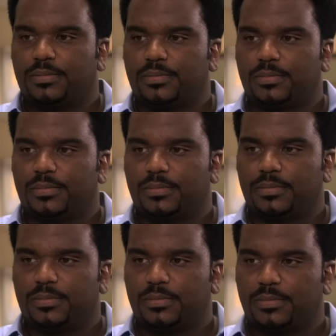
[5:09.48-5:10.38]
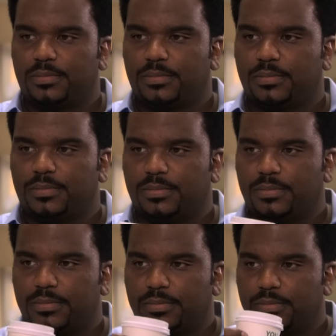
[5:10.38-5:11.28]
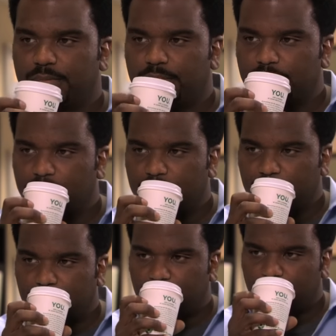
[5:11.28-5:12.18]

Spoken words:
Nobody speaks.